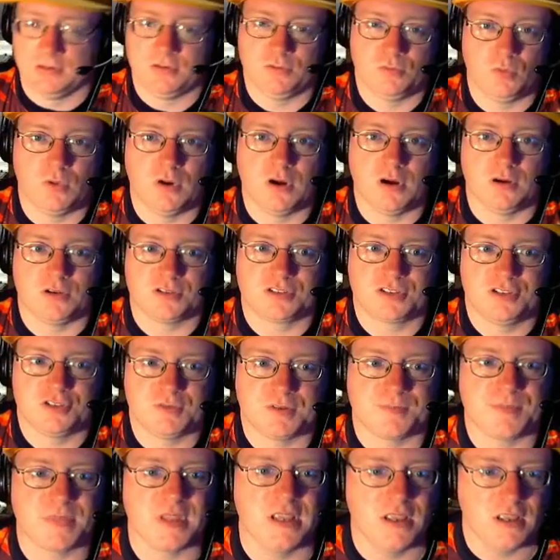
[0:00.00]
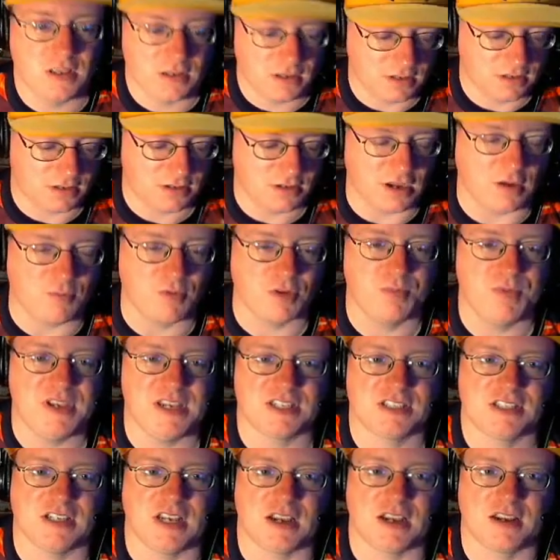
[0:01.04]
Whoa, excuse me. Come with me
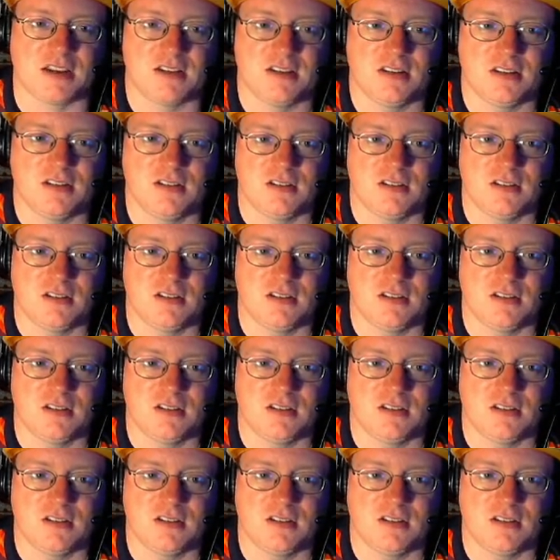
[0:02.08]
a sec.